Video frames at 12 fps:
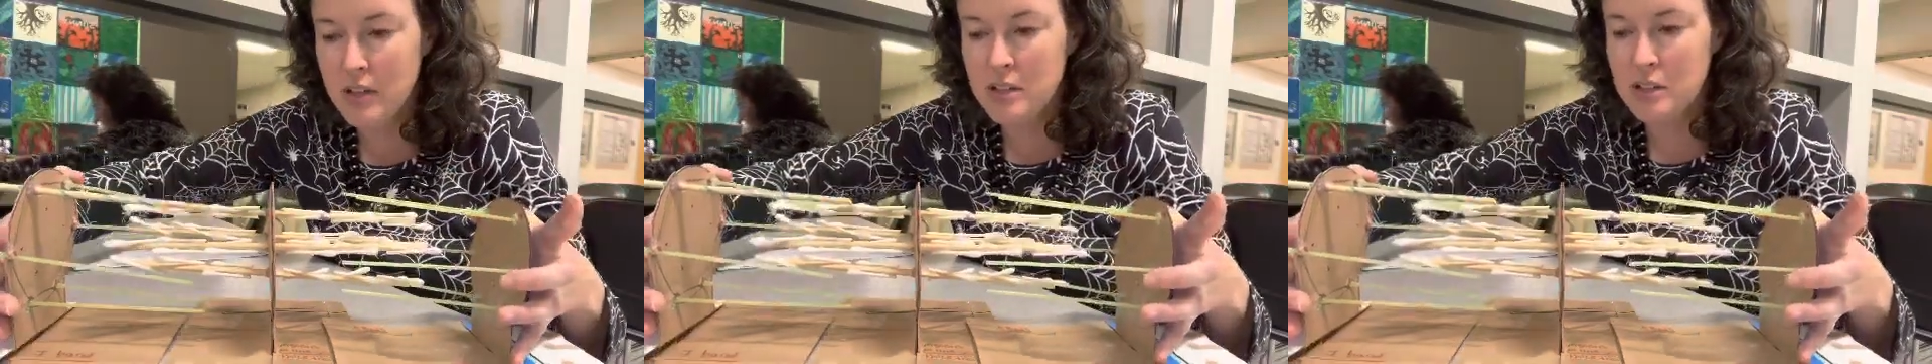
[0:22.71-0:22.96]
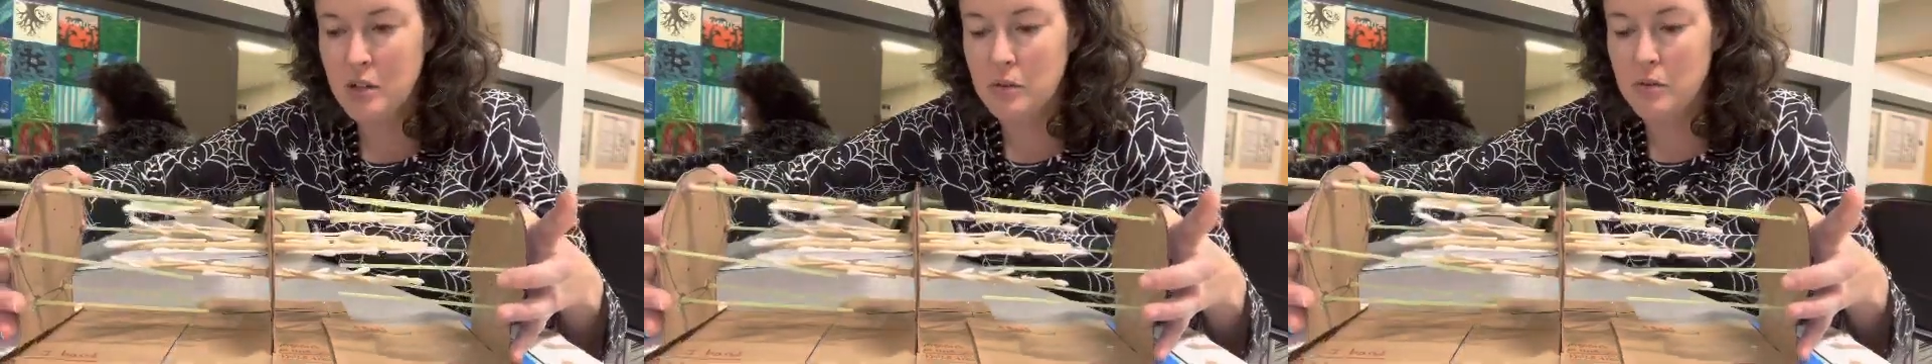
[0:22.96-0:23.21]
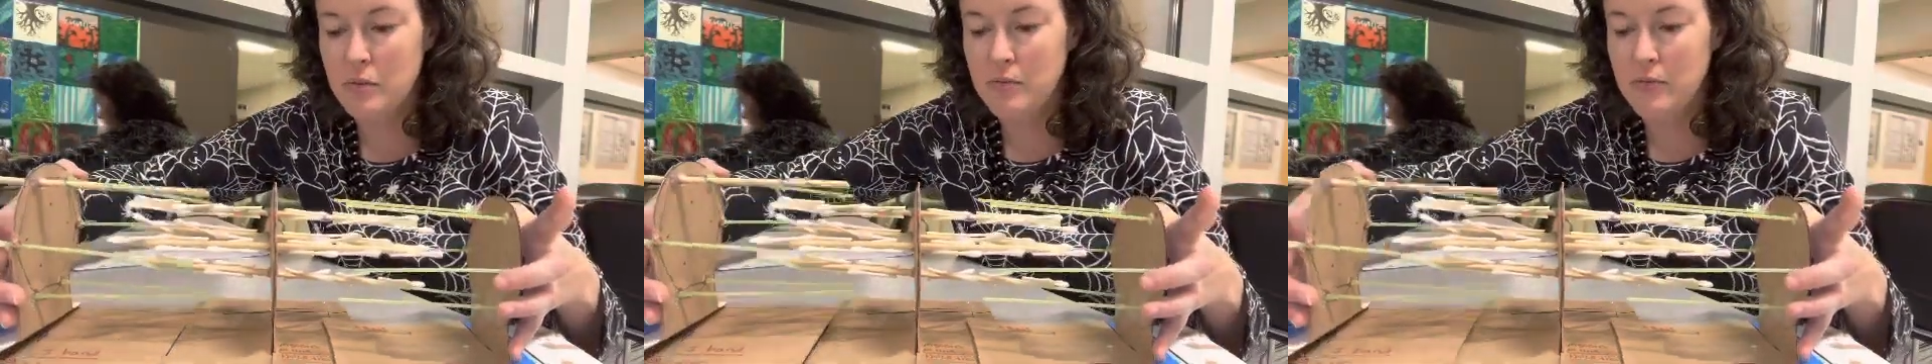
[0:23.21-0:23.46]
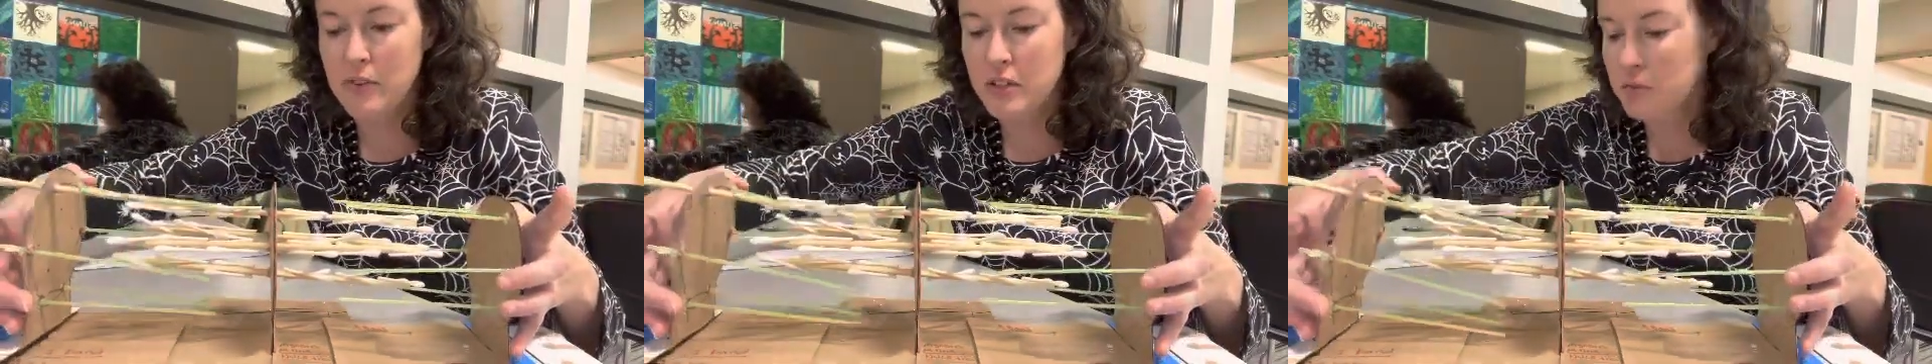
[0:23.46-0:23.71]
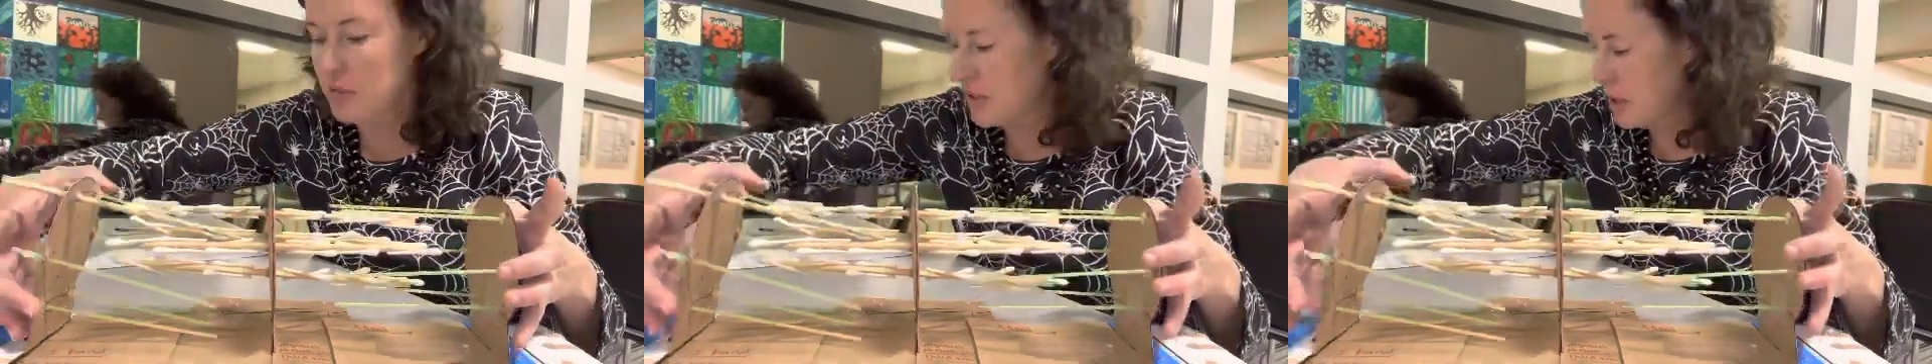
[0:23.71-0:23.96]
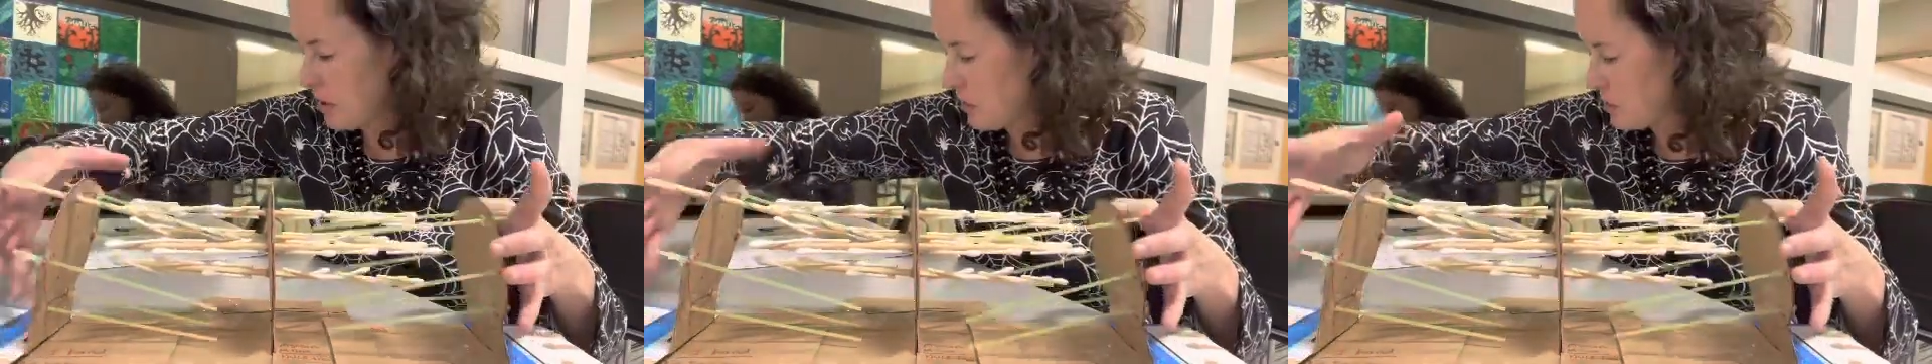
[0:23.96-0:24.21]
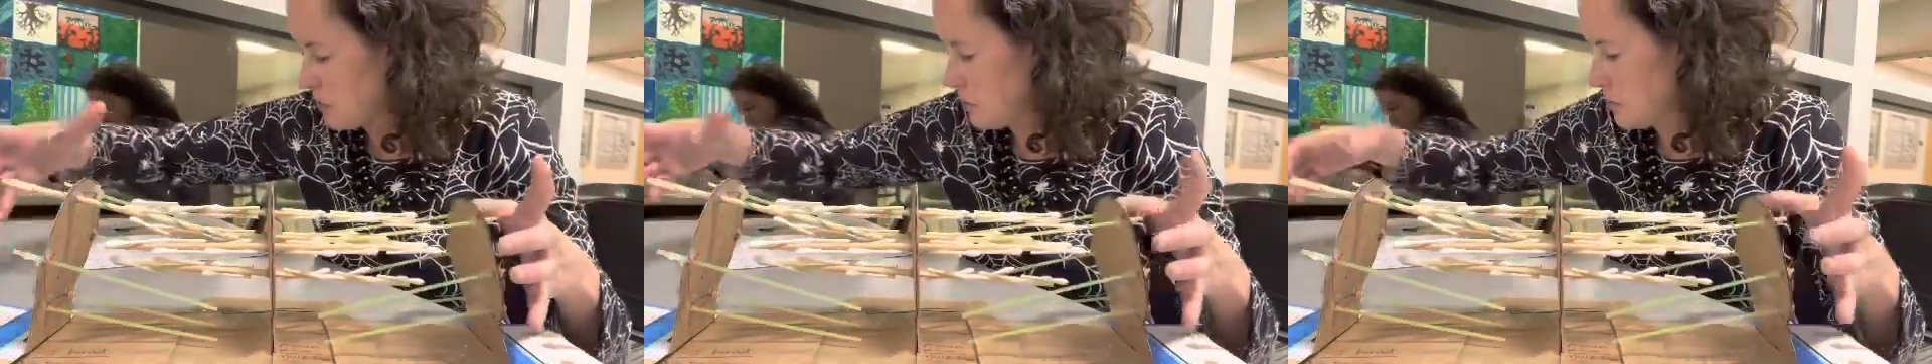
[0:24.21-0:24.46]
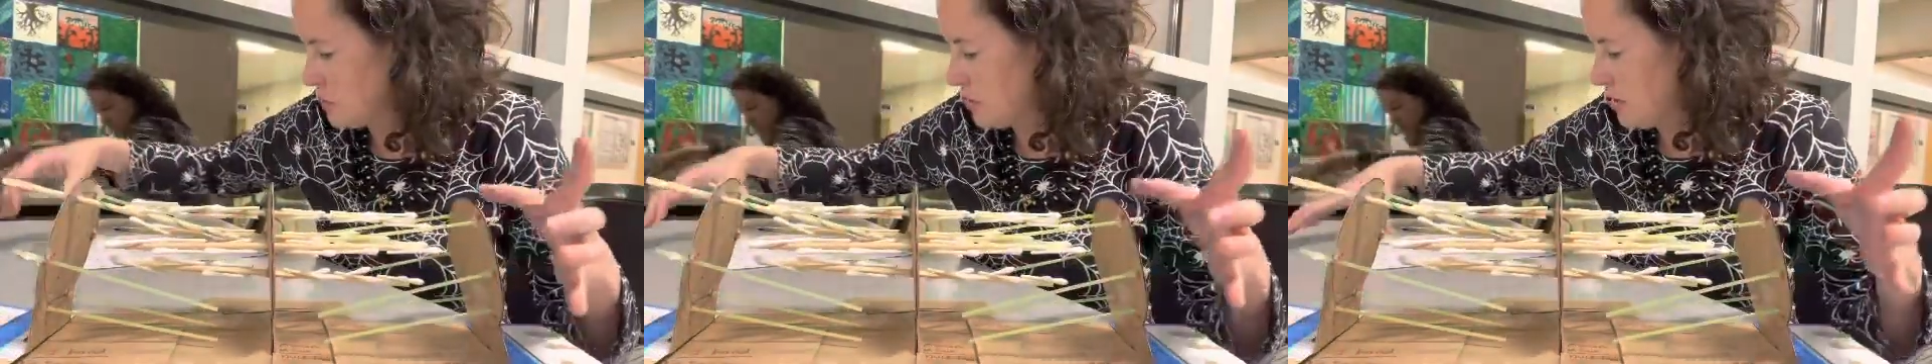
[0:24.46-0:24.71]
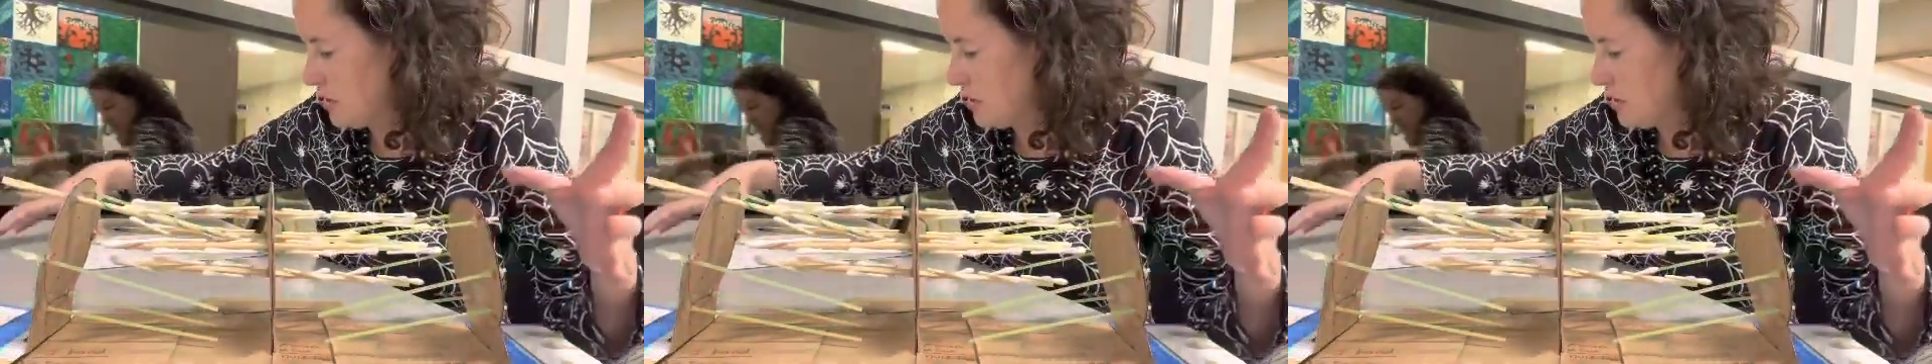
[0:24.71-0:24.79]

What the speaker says: So first we're going to go through